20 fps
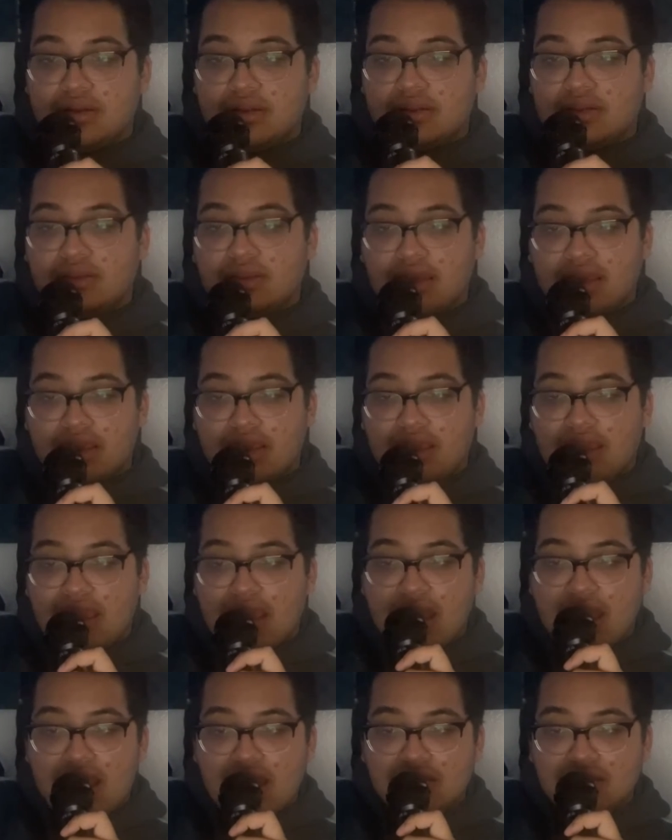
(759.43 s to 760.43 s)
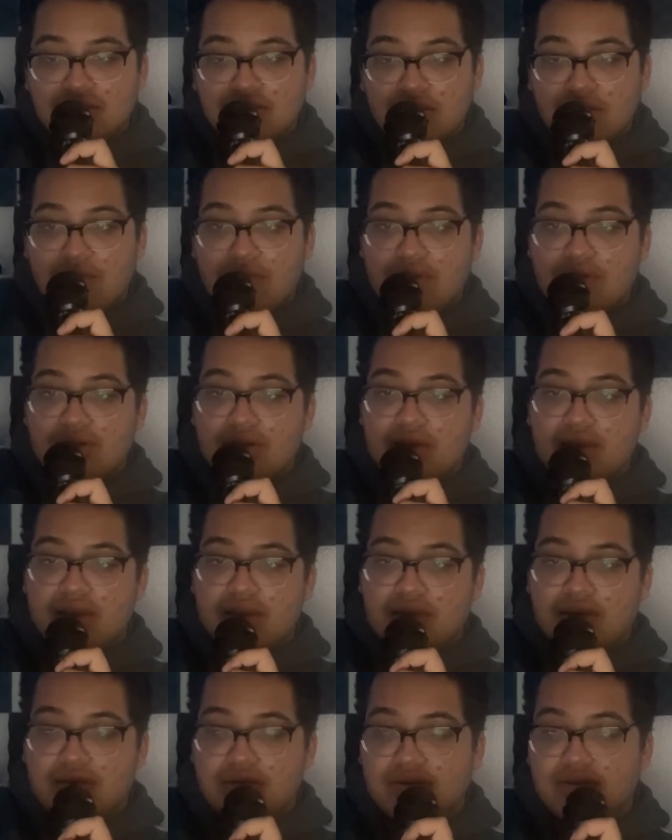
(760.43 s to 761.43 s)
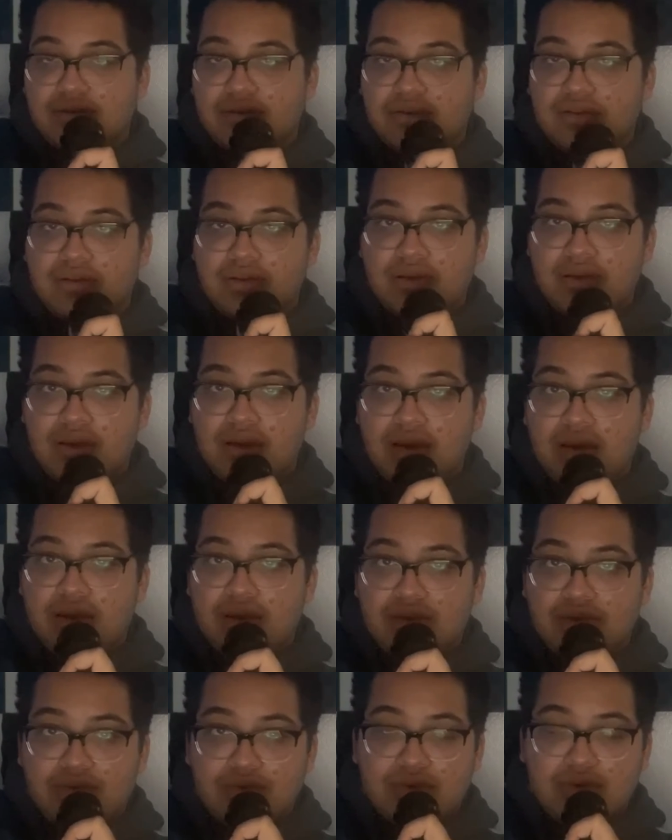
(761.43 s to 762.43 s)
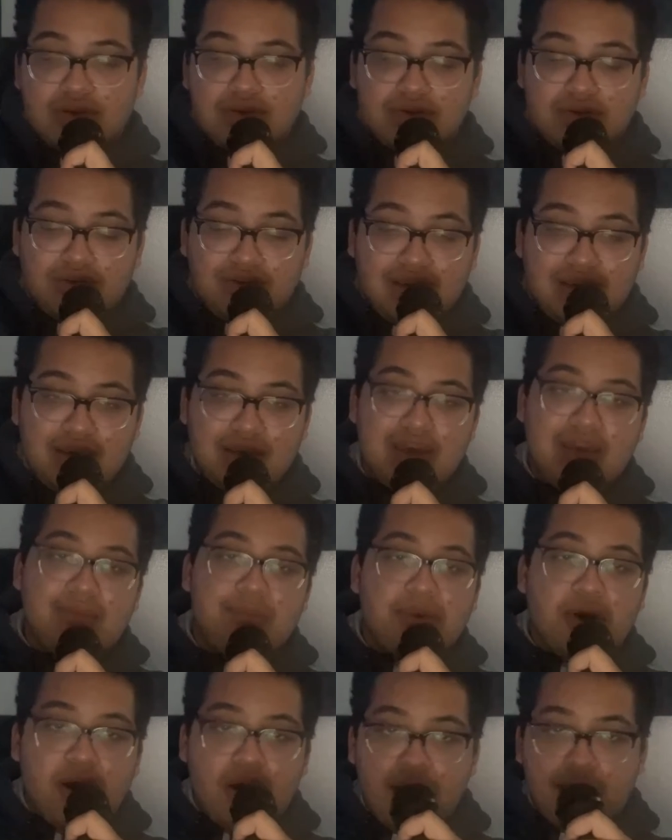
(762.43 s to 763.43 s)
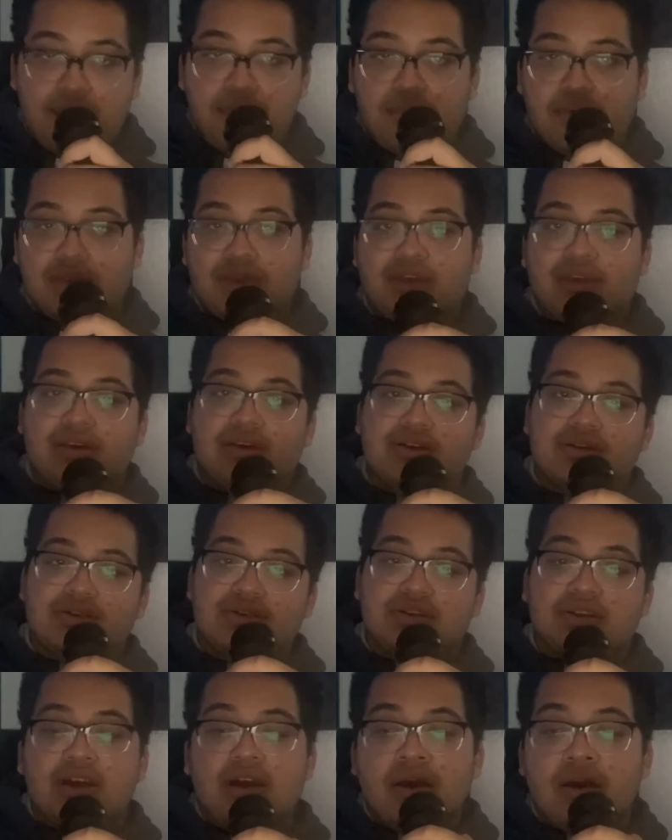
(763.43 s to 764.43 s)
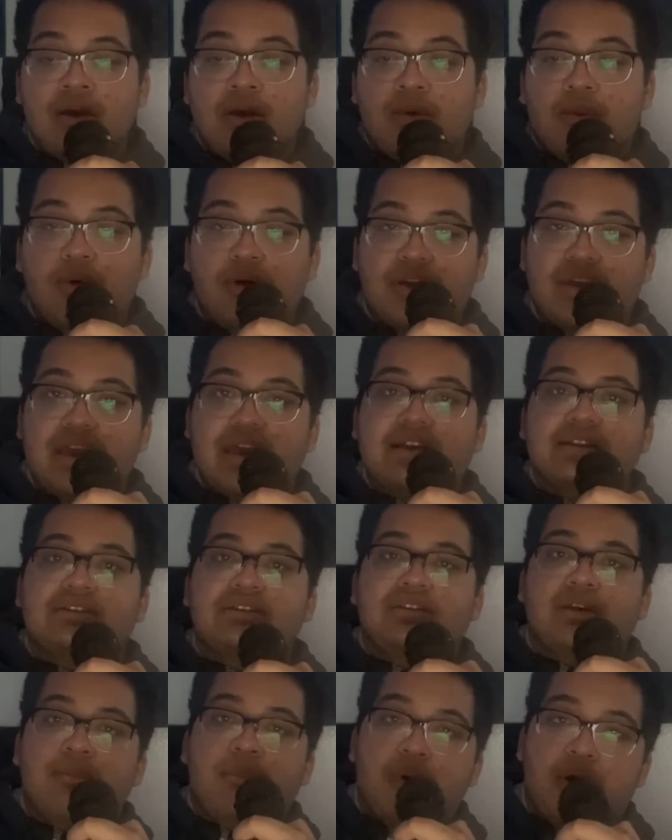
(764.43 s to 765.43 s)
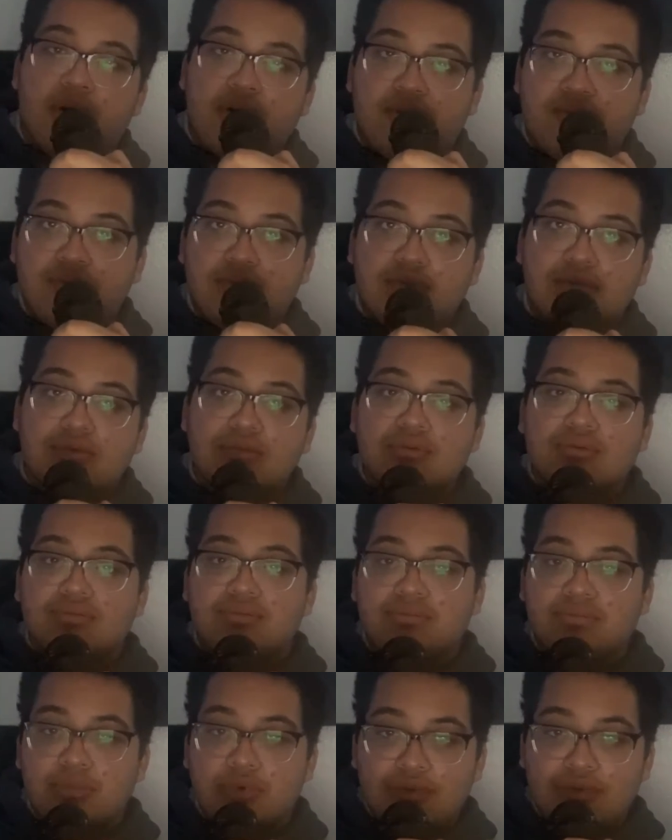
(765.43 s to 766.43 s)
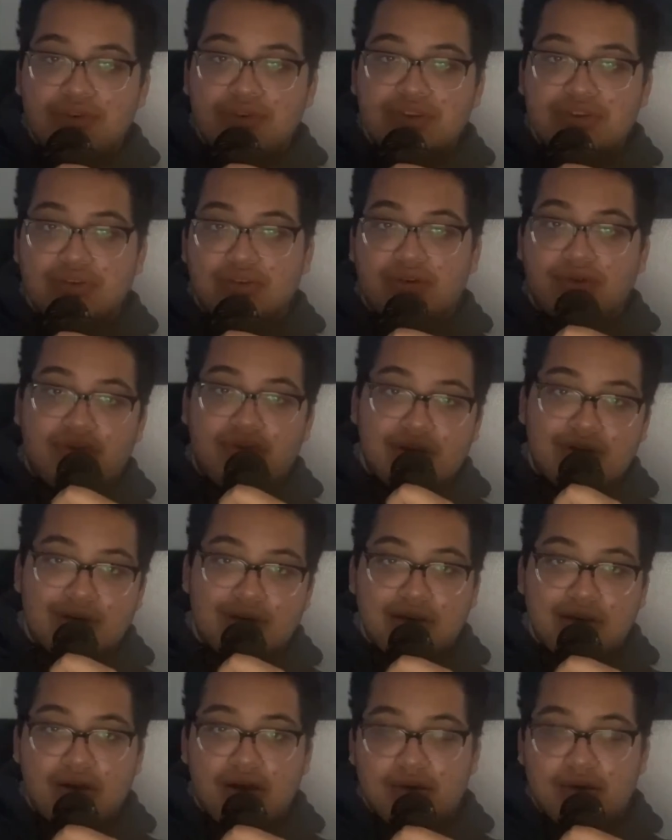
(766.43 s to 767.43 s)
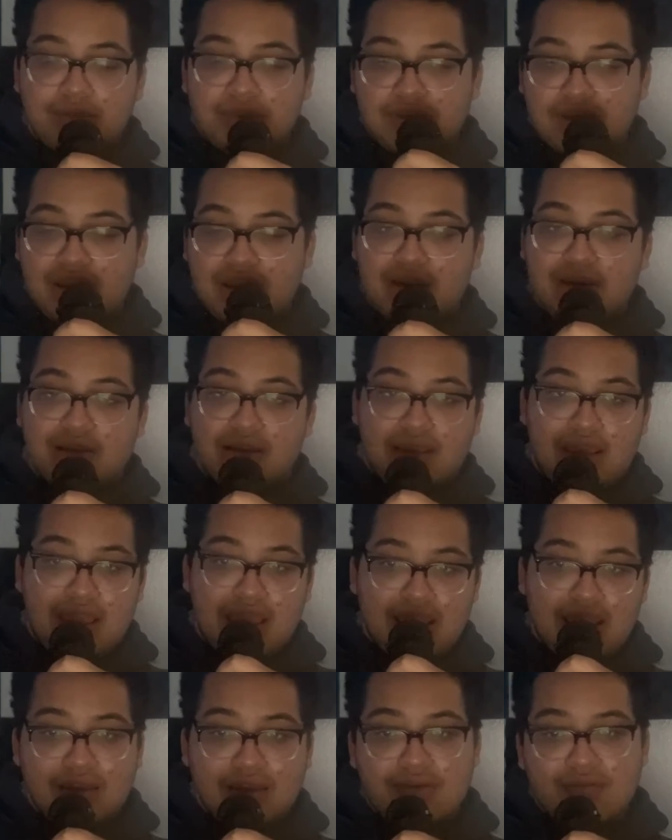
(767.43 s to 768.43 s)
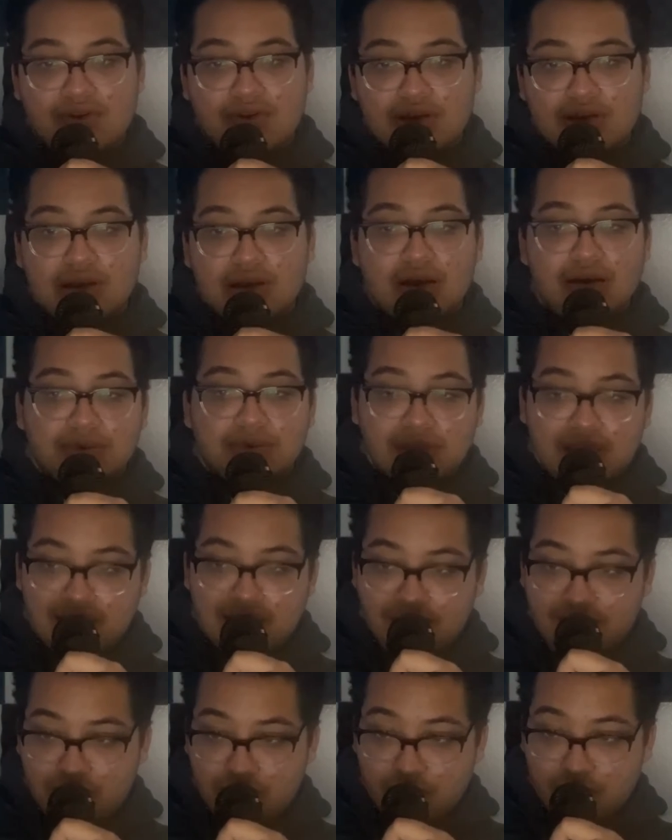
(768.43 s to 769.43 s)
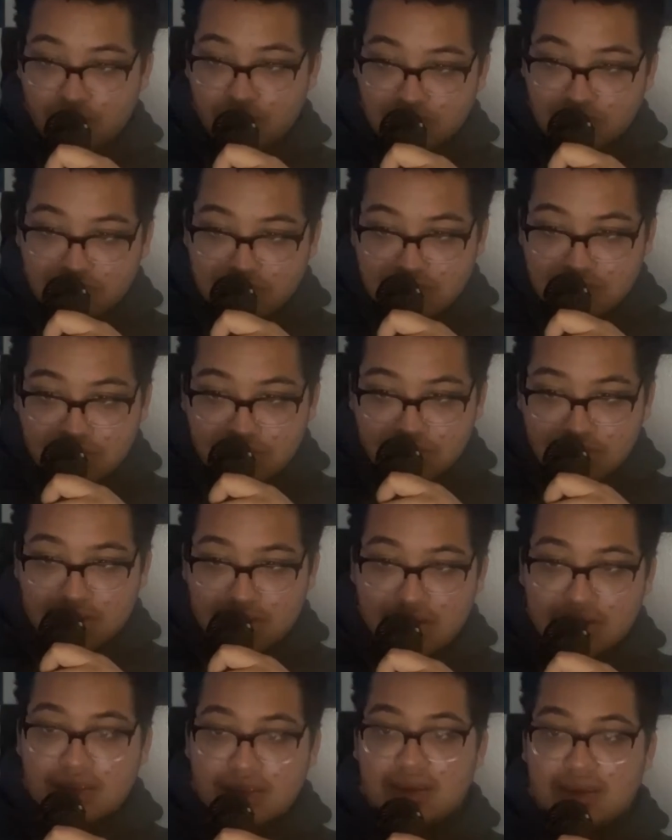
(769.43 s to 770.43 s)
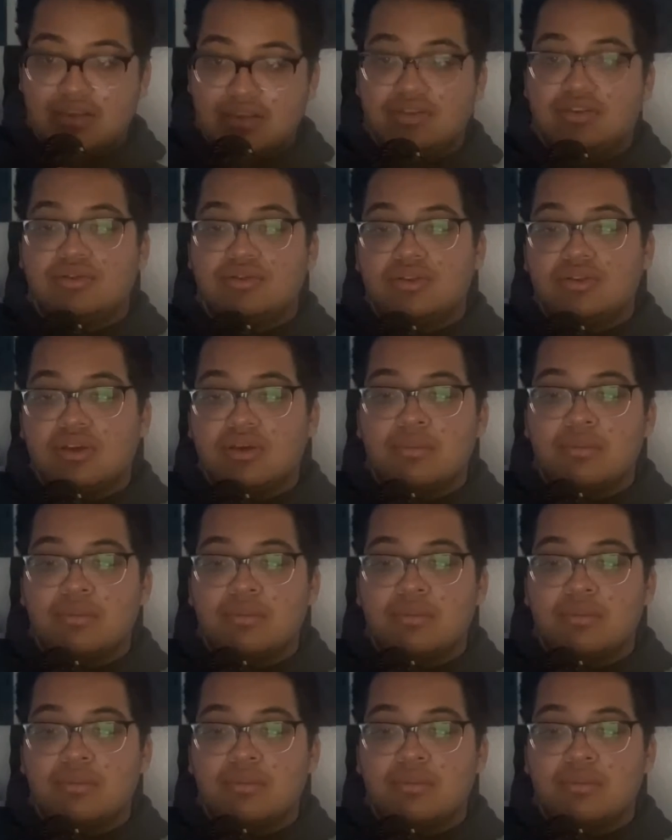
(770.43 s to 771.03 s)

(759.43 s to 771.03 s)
Like, it has to feel like you can keep up with it. Because, well, yes, the Marvel movies are very complicated and can get very complicated if you really start getting into them.